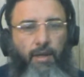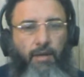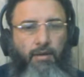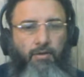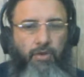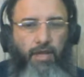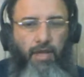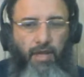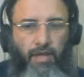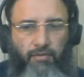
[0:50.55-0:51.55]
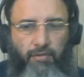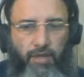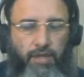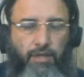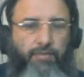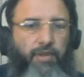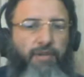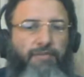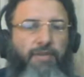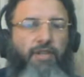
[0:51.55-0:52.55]
Today, we're going to
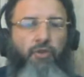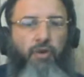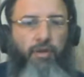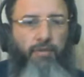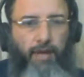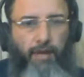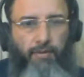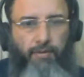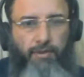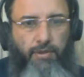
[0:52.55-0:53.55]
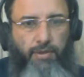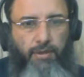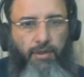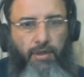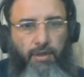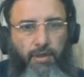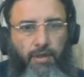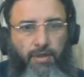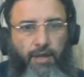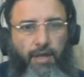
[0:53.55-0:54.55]
briefly talk about
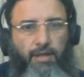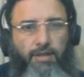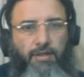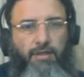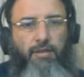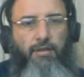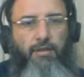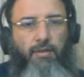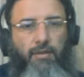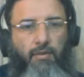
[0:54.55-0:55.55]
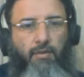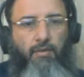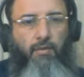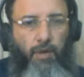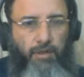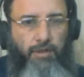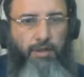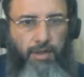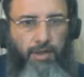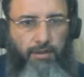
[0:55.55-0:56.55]
that what
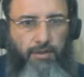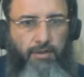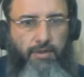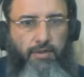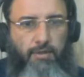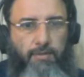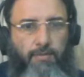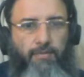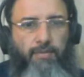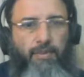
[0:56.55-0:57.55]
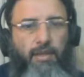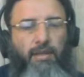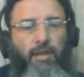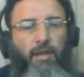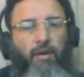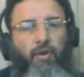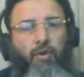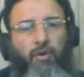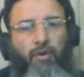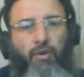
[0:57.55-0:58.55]
is that,
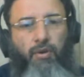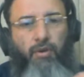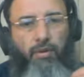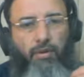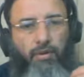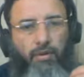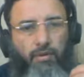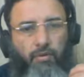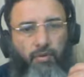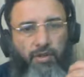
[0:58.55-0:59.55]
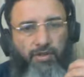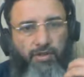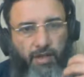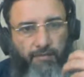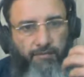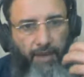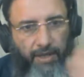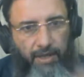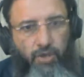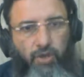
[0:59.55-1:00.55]
or what is the
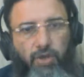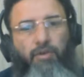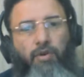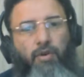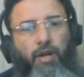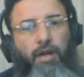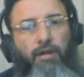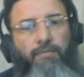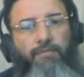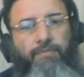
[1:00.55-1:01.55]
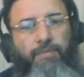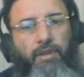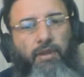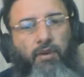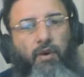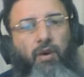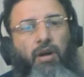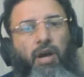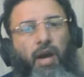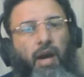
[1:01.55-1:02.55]
compilation of the Quran,
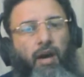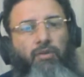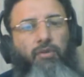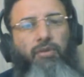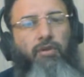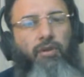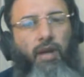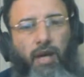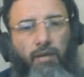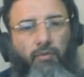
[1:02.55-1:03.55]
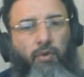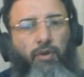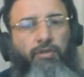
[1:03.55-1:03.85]
or how the Quran was